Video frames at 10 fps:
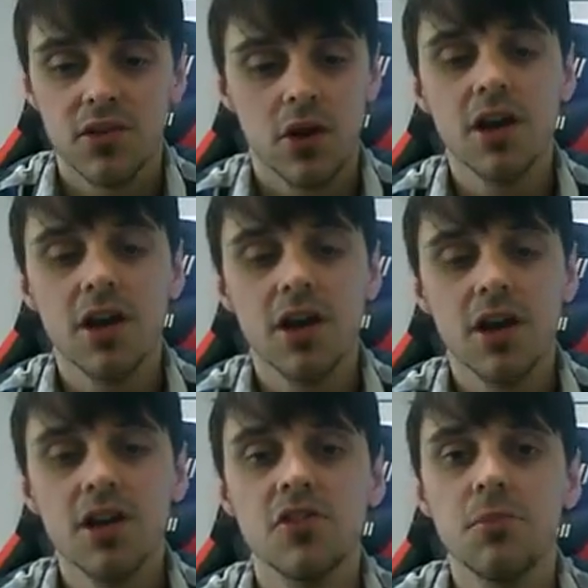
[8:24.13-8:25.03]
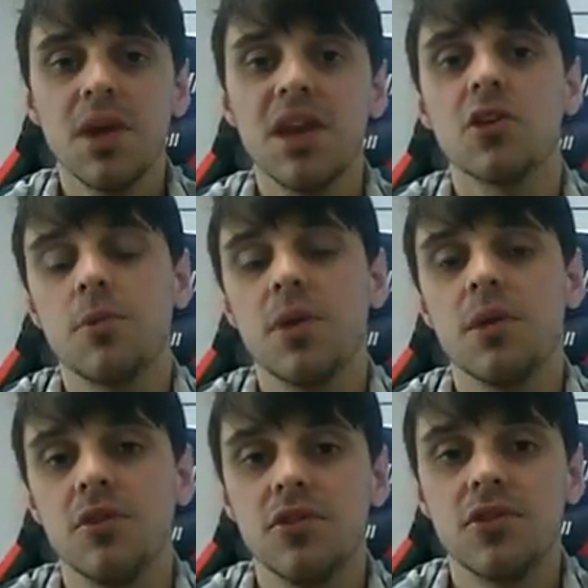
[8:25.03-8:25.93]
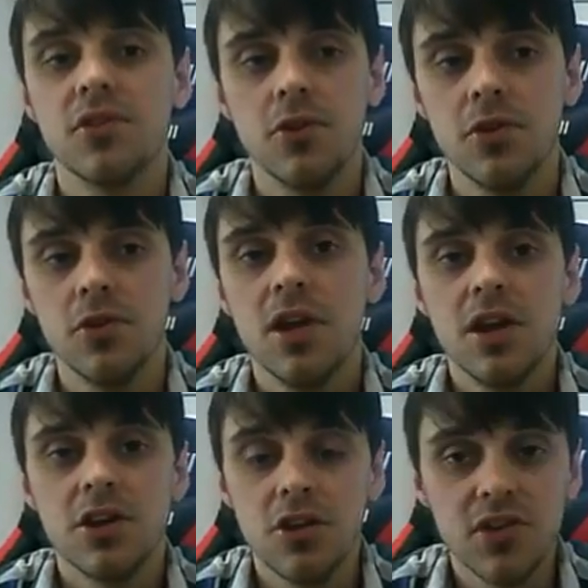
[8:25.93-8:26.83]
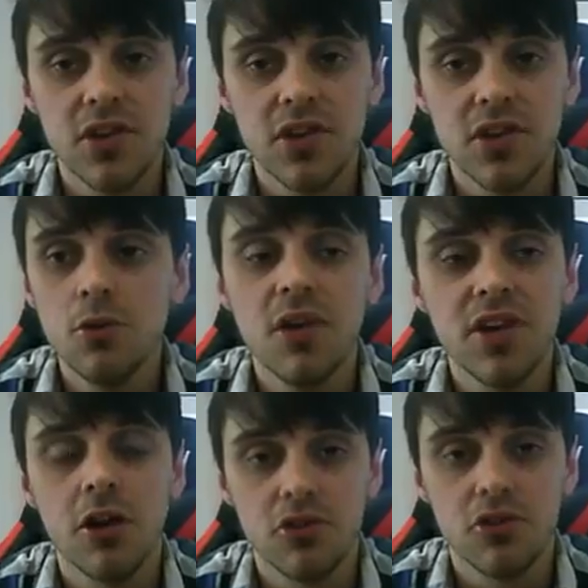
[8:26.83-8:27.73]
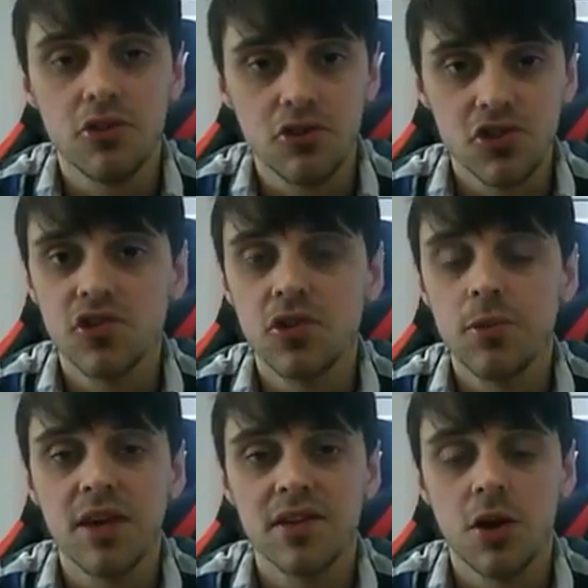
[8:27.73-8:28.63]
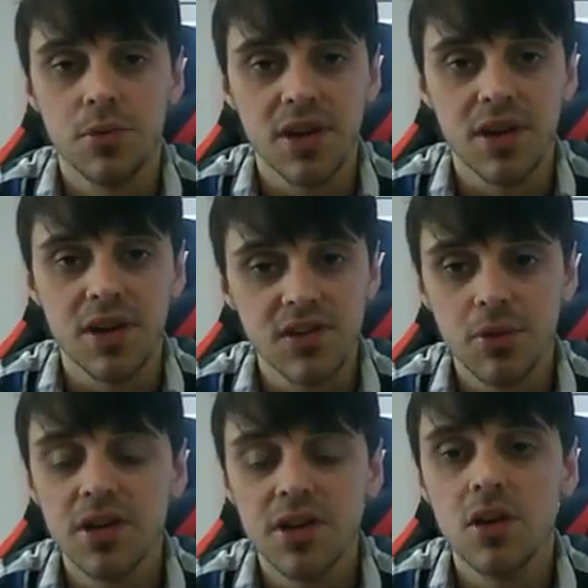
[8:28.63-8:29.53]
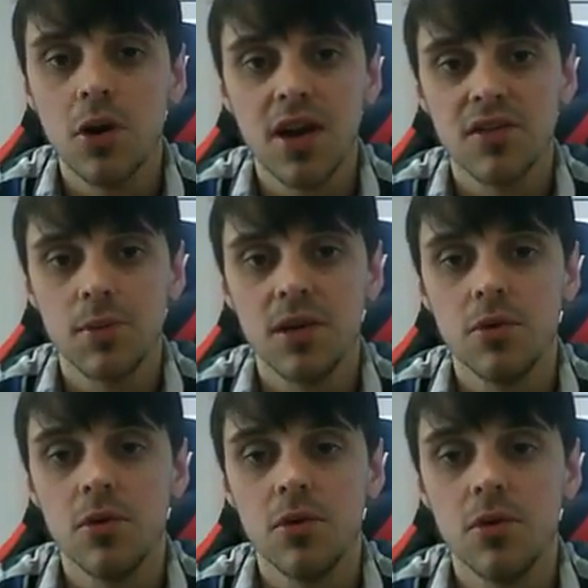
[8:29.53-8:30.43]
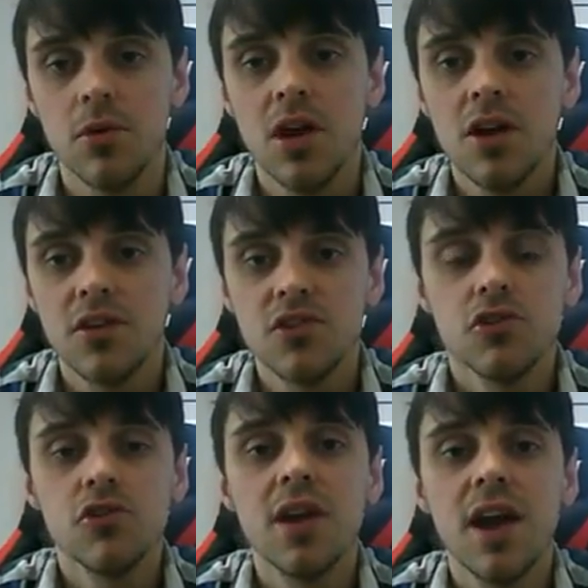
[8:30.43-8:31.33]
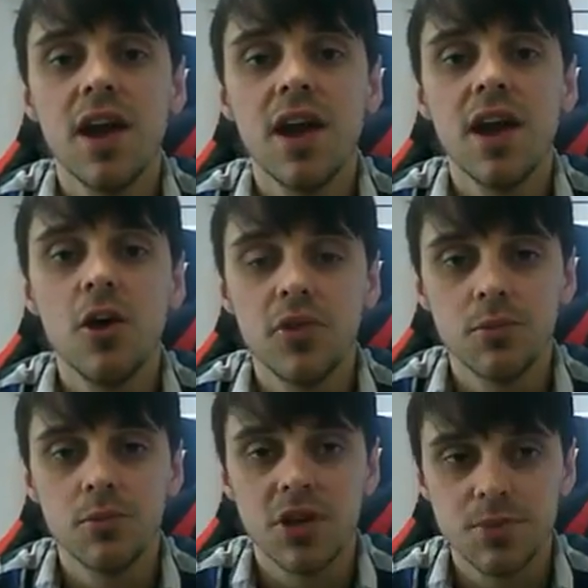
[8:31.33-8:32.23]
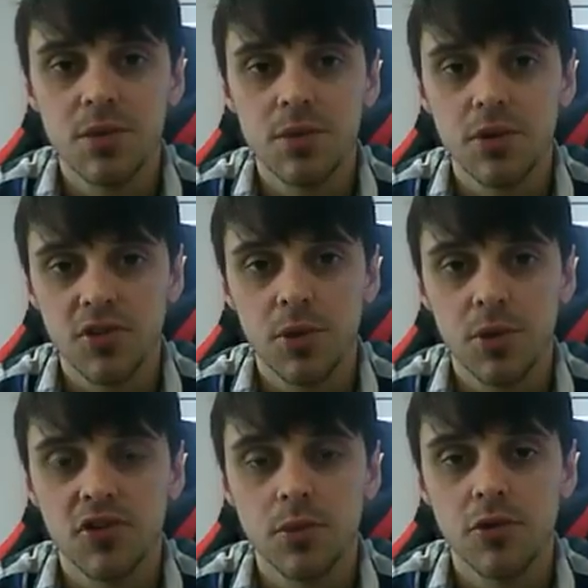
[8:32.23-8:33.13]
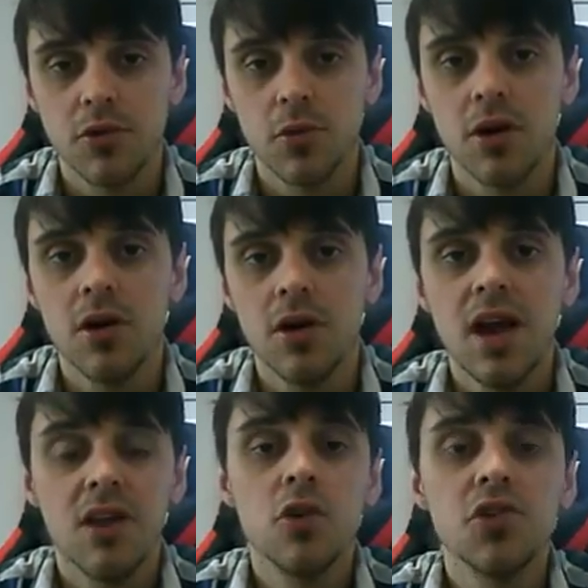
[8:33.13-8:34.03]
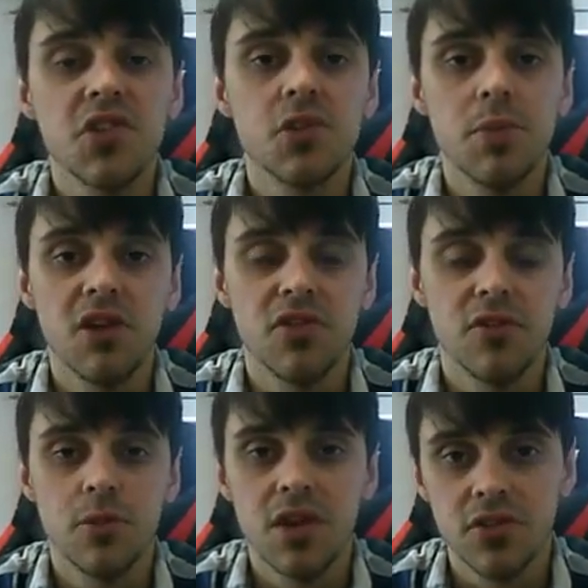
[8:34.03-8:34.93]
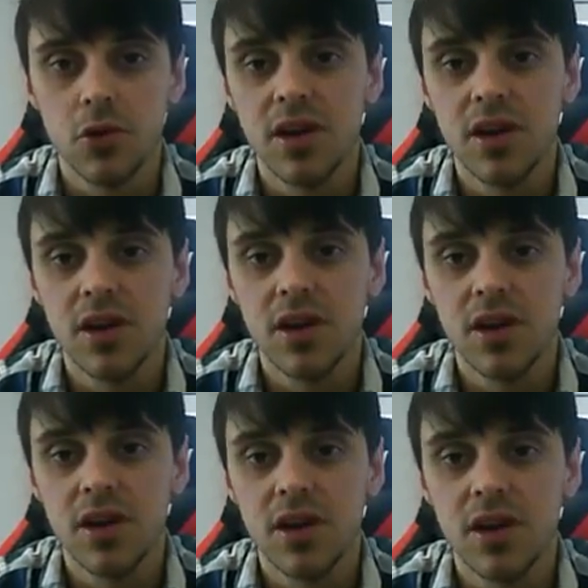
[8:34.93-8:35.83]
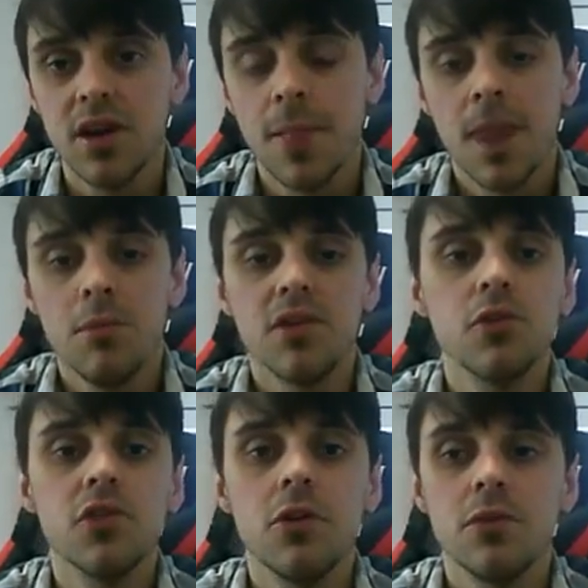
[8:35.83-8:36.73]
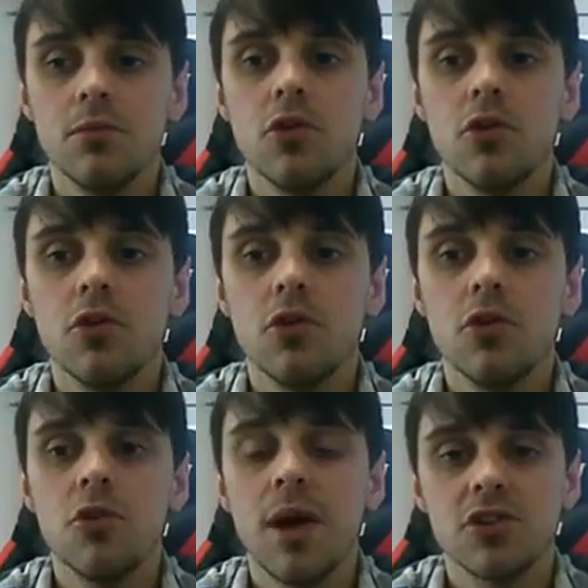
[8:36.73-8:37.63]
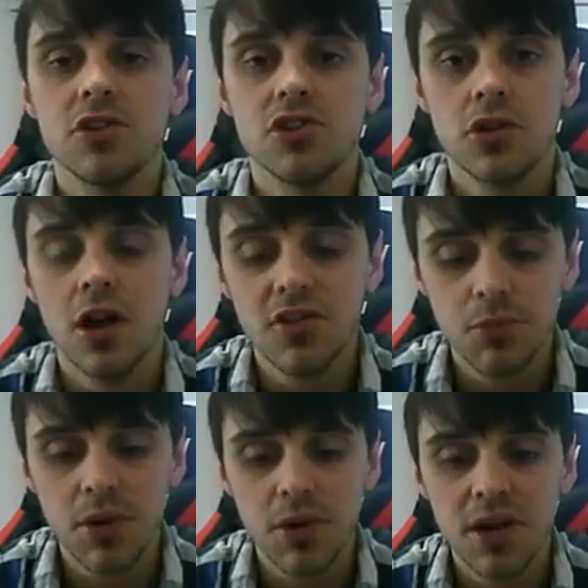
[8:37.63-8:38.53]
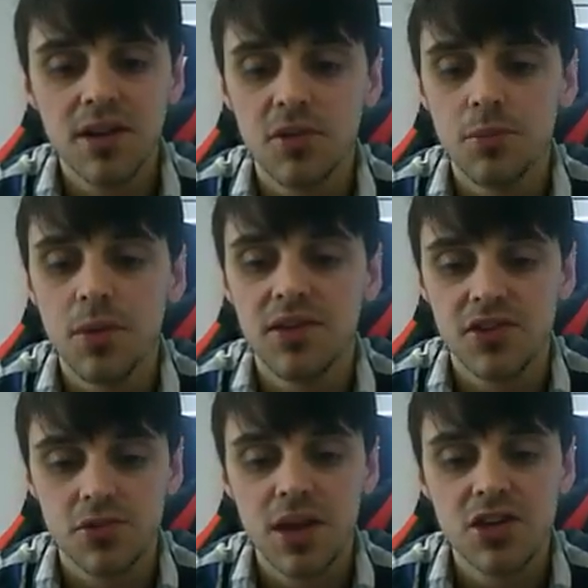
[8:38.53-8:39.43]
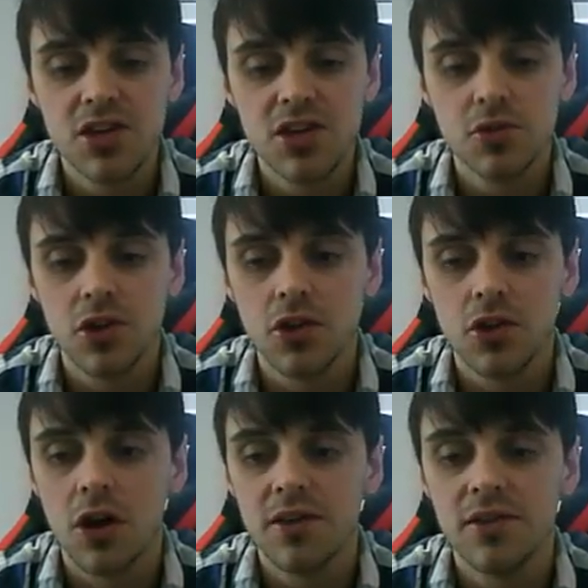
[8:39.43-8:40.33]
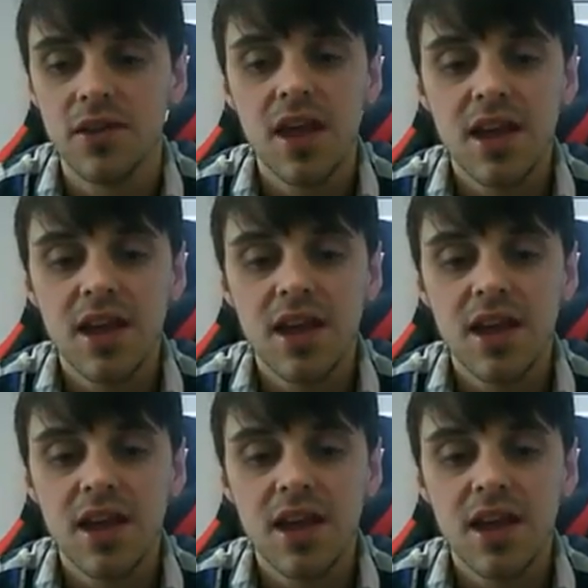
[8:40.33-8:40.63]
So I kind of just made a commitment to, you know, you see all my videos are just about this company, spreading the word out to people, because it's just trying to help as much people as possible as well. And of course there's some benefit for me for doing that, but it's also more about just kind of spreading this message to make sure that you guys